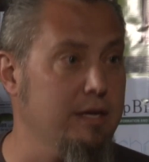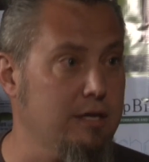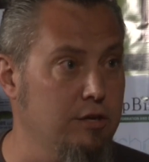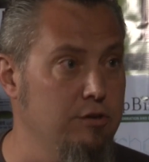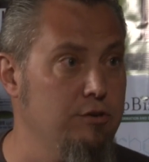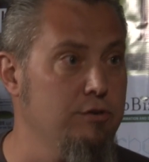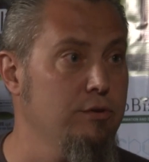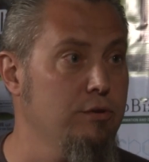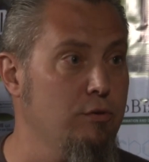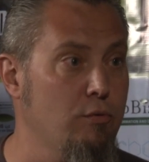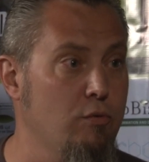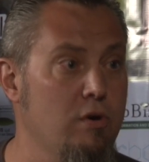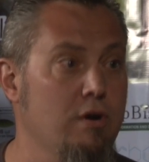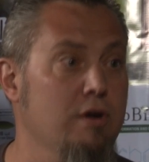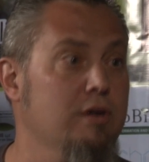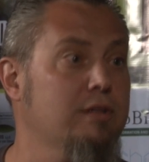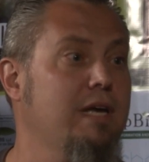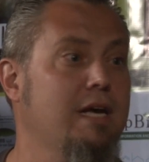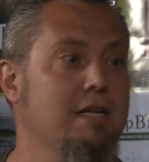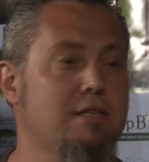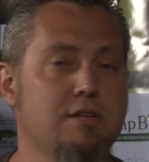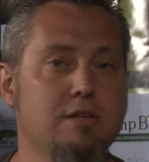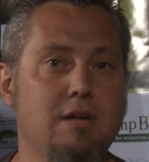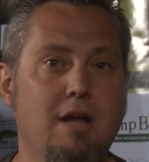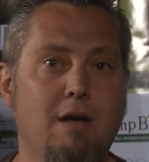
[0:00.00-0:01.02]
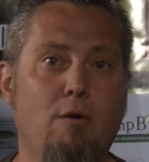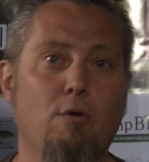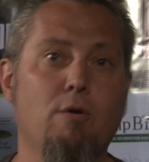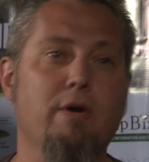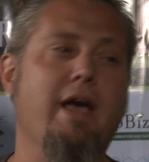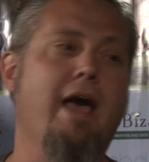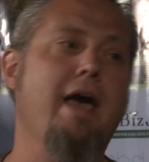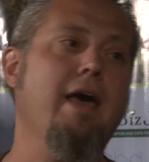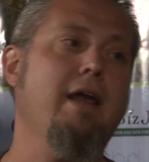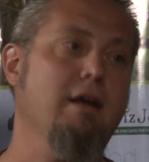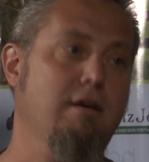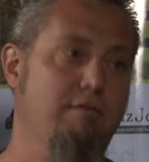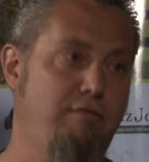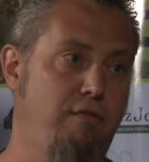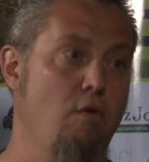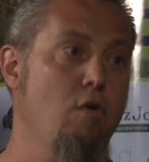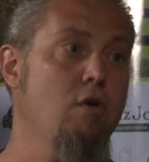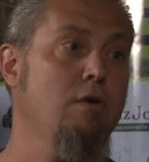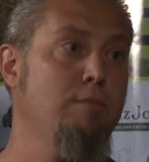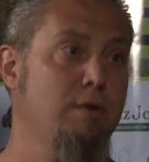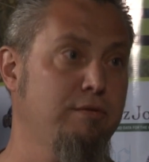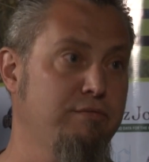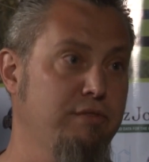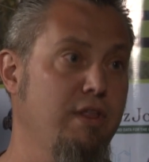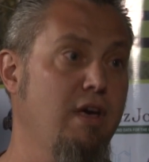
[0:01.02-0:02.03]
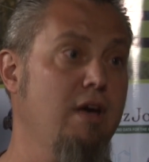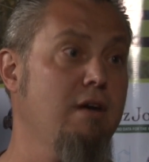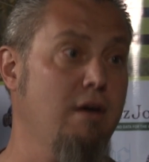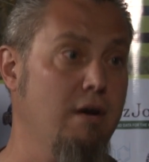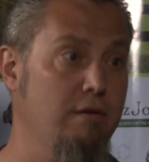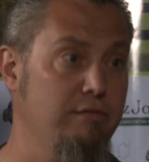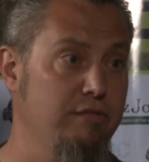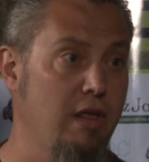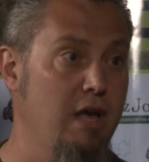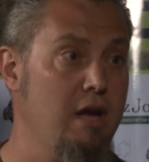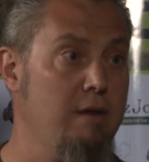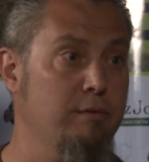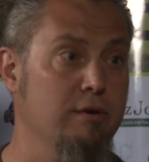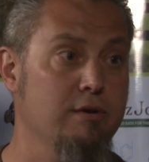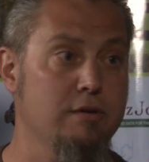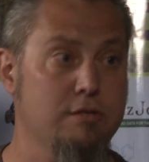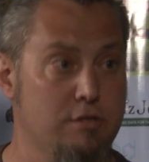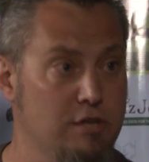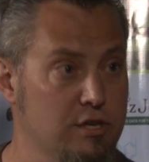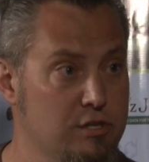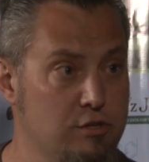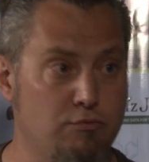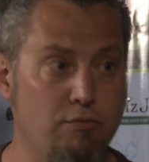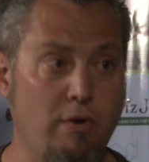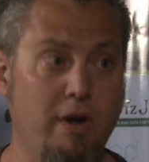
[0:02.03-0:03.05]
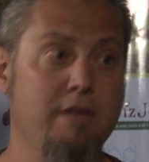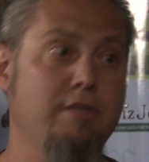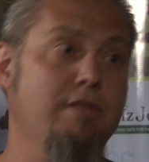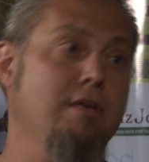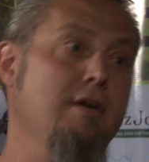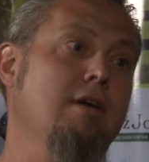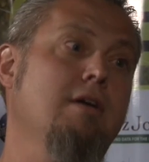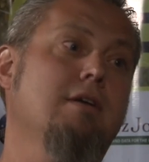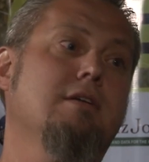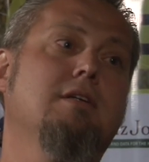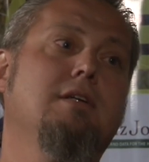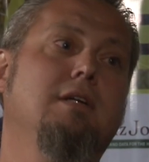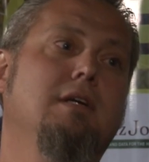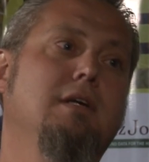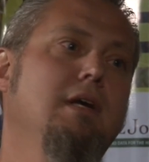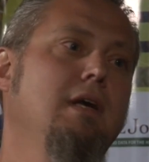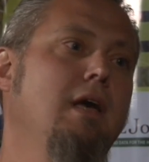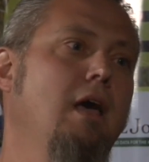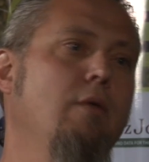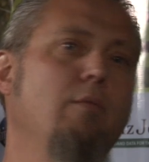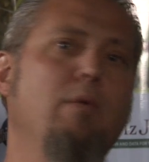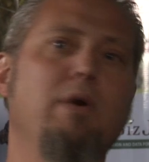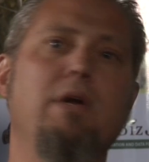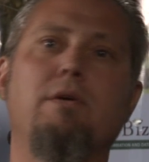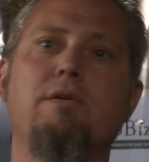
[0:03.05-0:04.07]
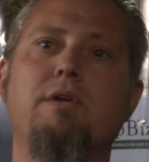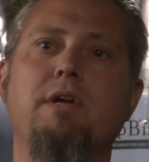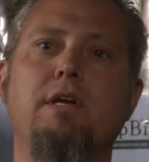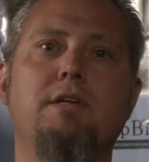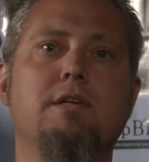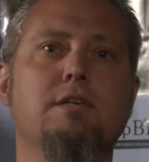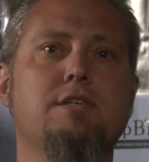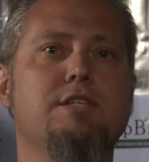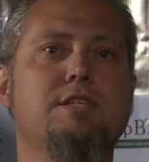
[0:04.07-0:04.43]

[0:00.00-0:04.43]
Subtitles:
can do the work. That's an organic form of labor. It's right there. And we don't need